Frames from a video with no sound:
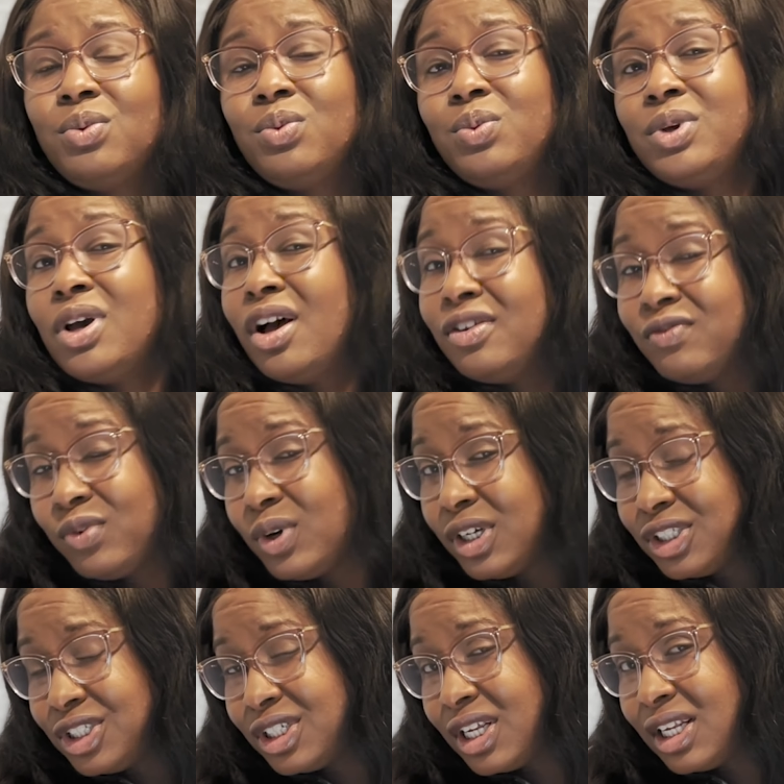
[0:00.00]
we
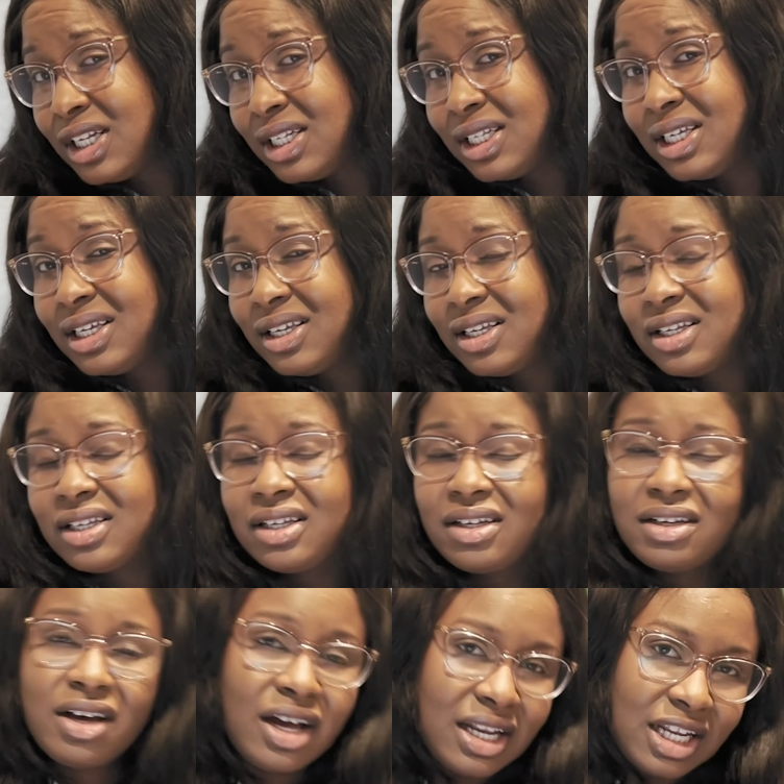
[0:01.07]
unfortunately
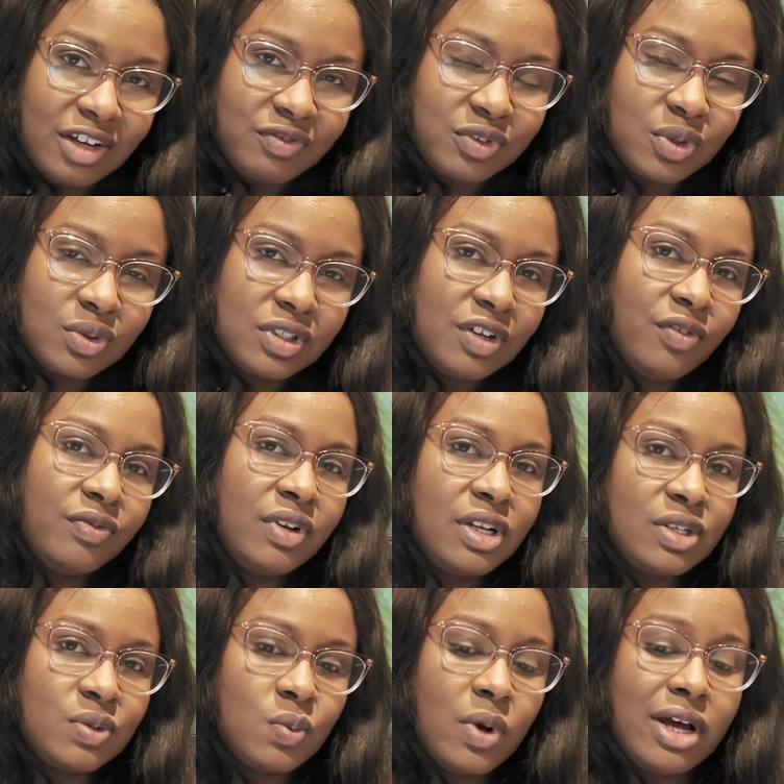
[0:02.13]
got left out of
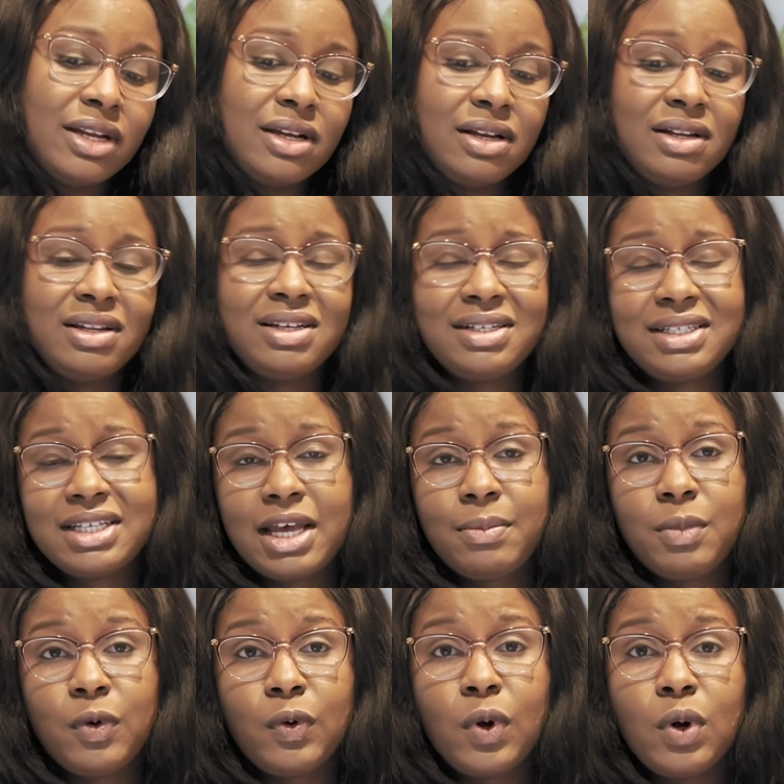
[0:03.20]
this one this time
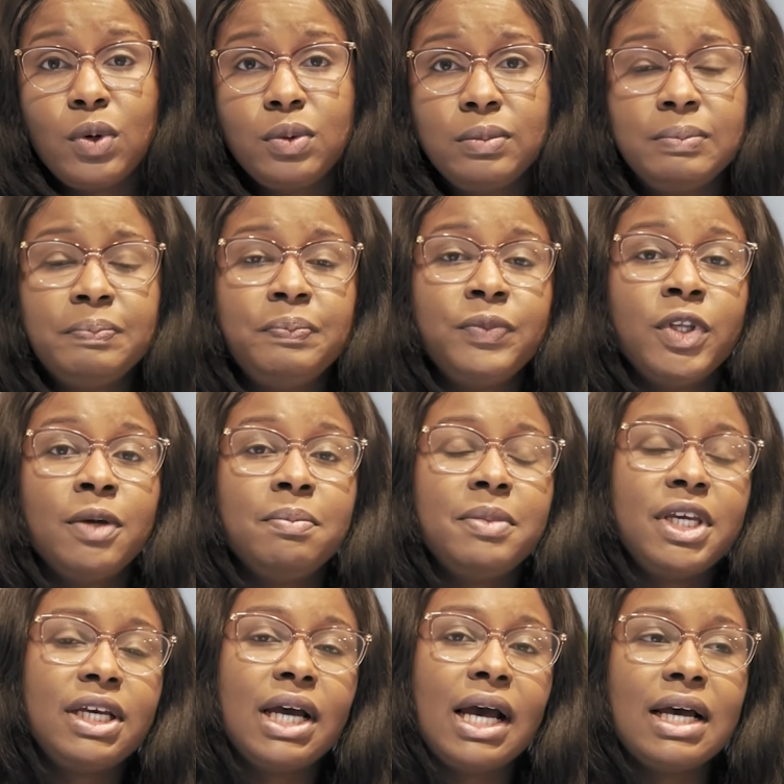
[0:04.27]
around,
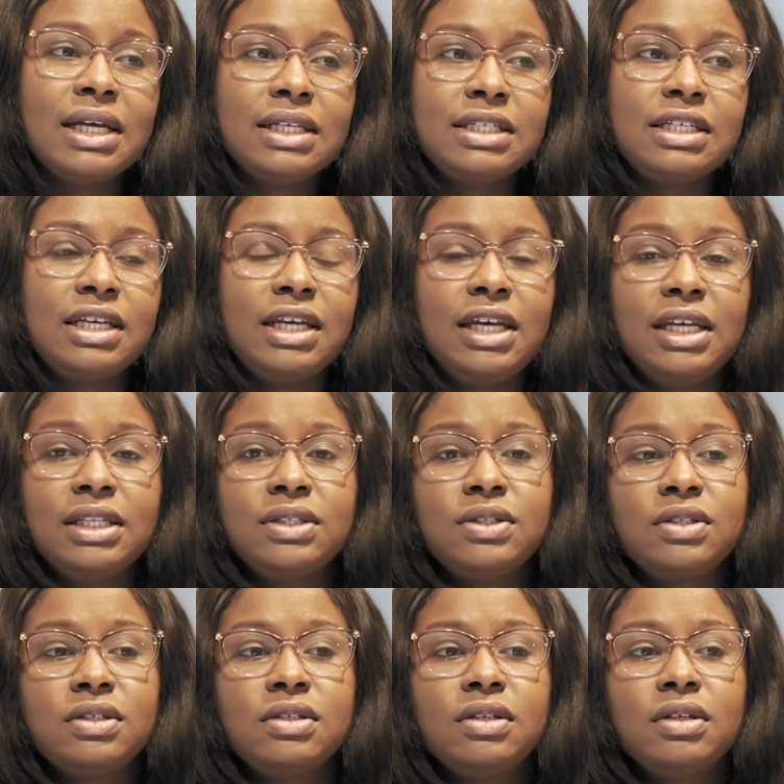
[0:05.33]
because it
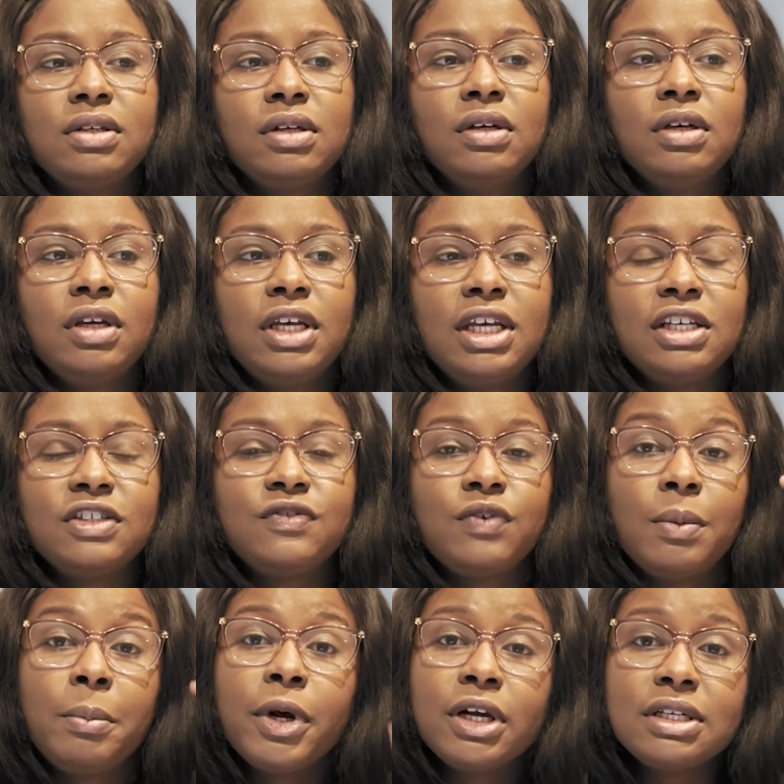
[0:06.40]
is for
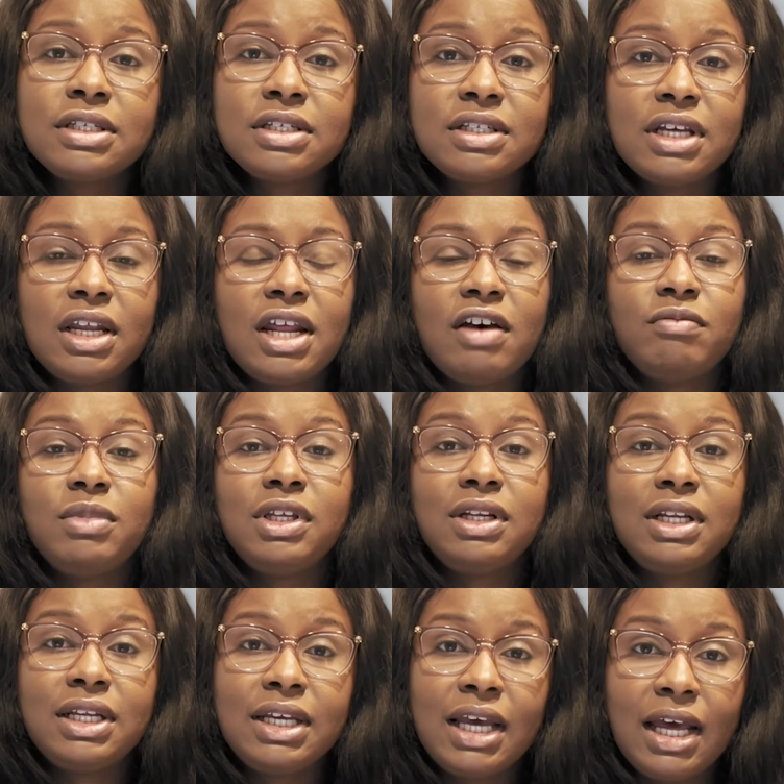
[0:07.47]
persons that have been
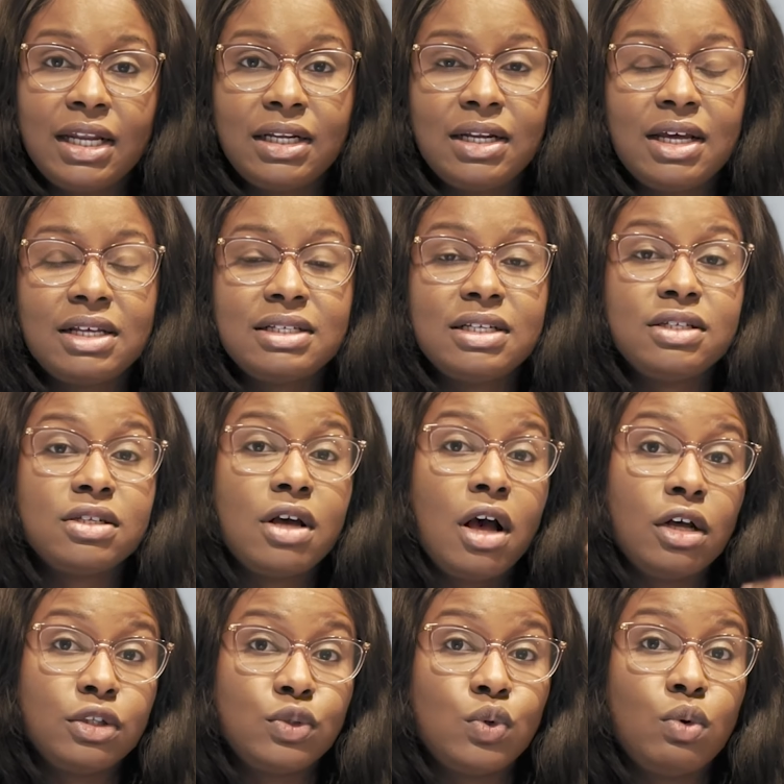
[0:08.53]
in Canada since
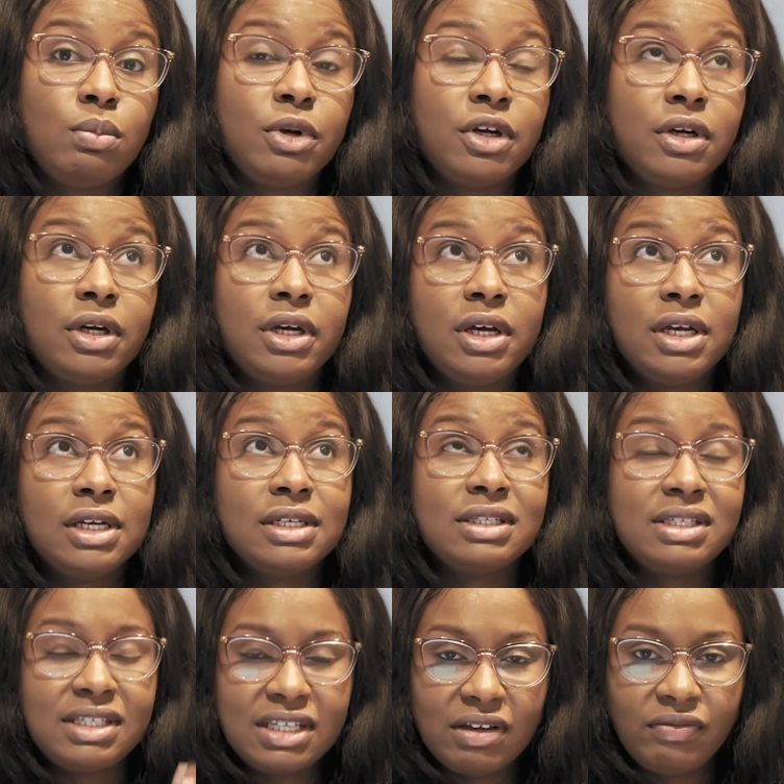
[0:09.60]
October
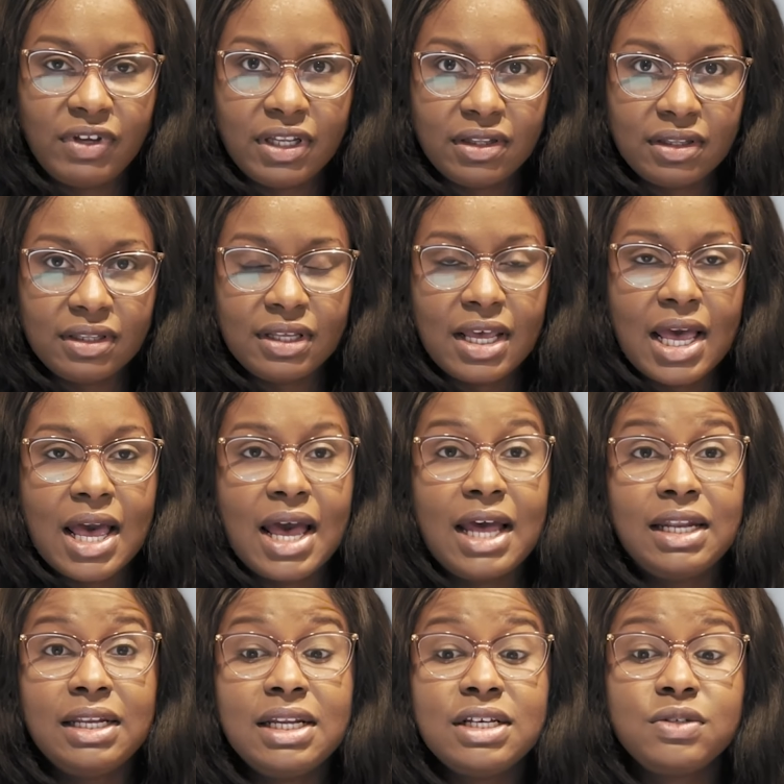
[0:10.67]
7th,
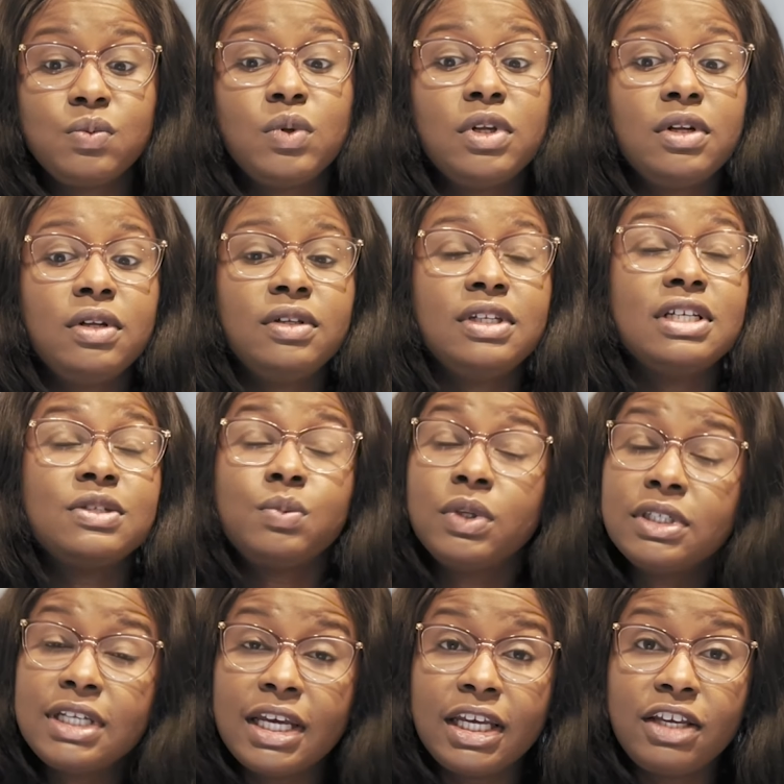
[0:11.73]
and this will
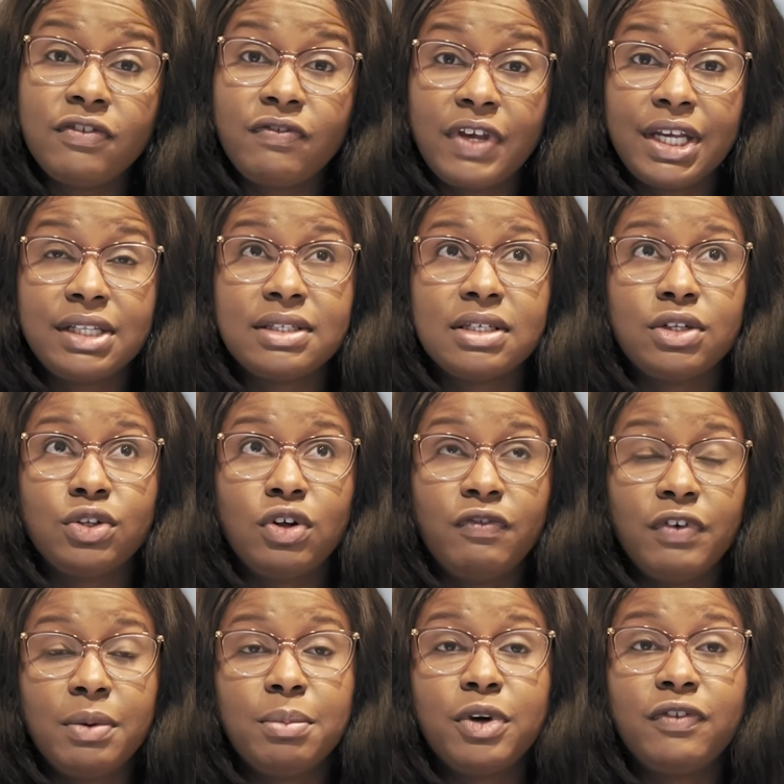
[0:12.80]
take effect November